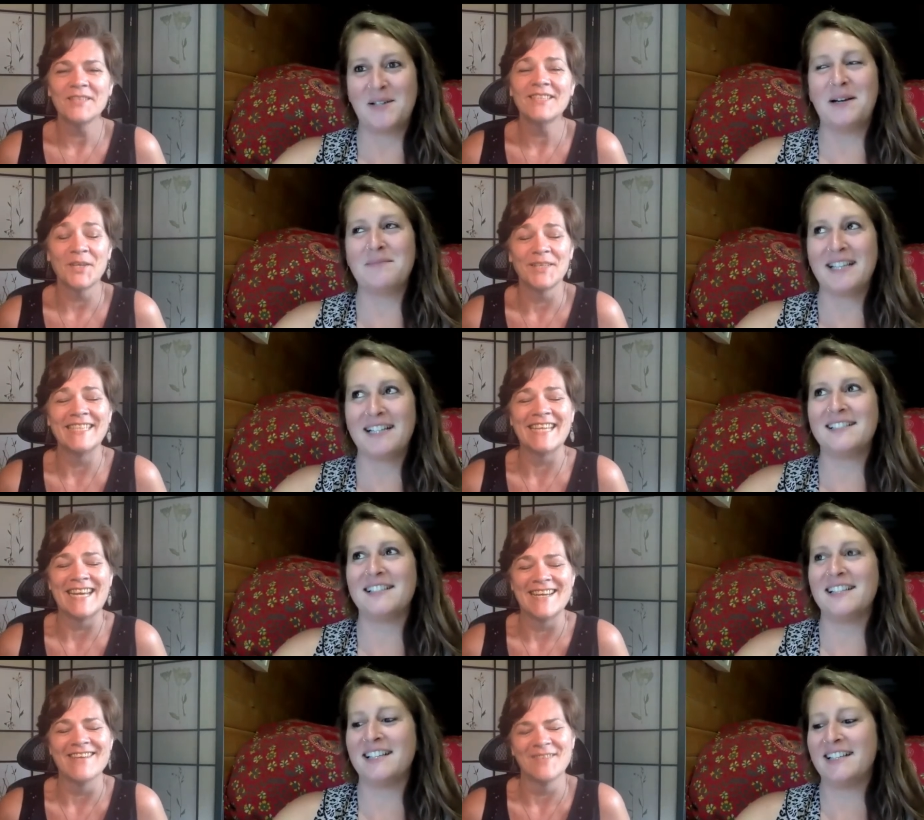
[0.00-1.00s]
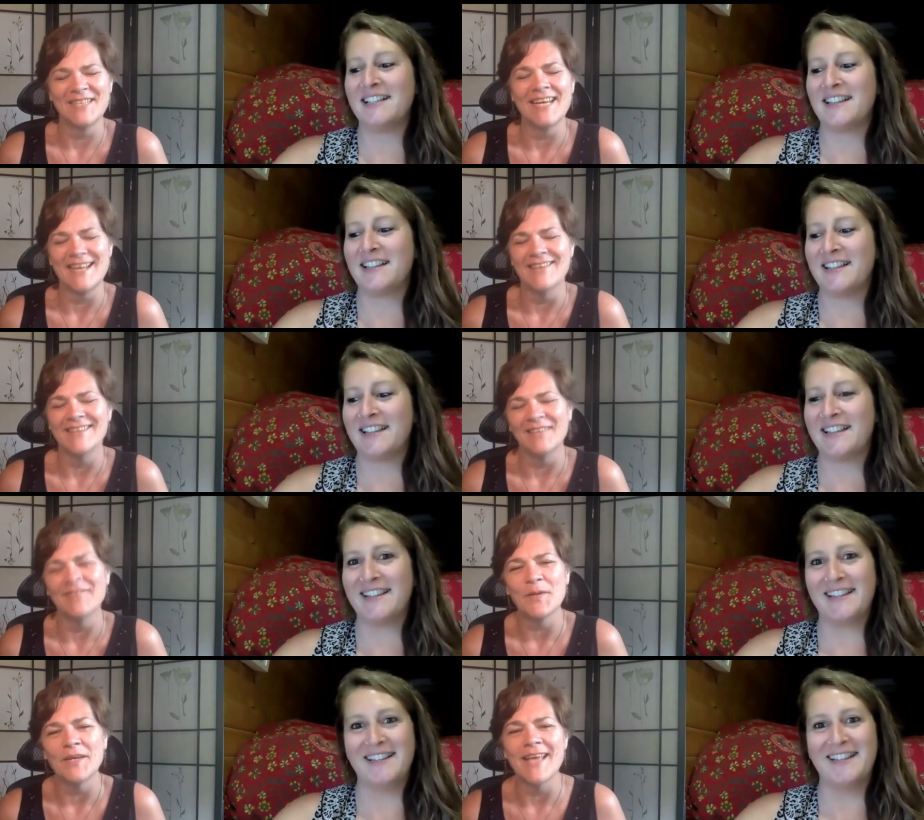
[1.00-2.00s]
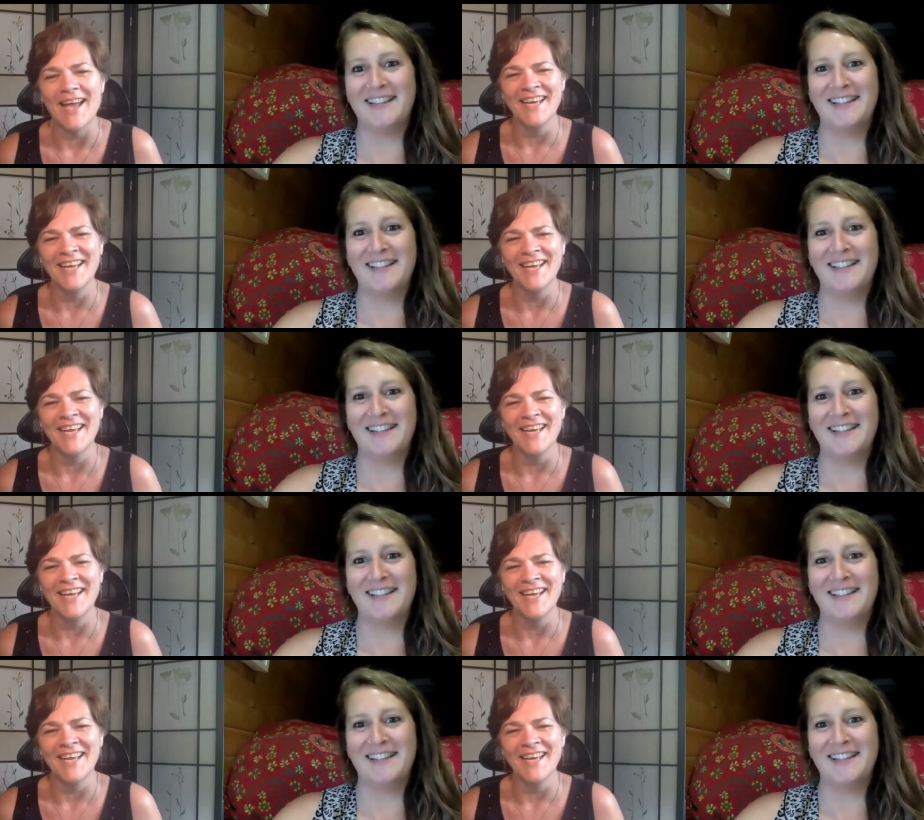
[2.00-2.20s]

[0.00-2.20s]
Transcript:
Speaker 1: we're, so dating, we're dating ourselves, but yeah.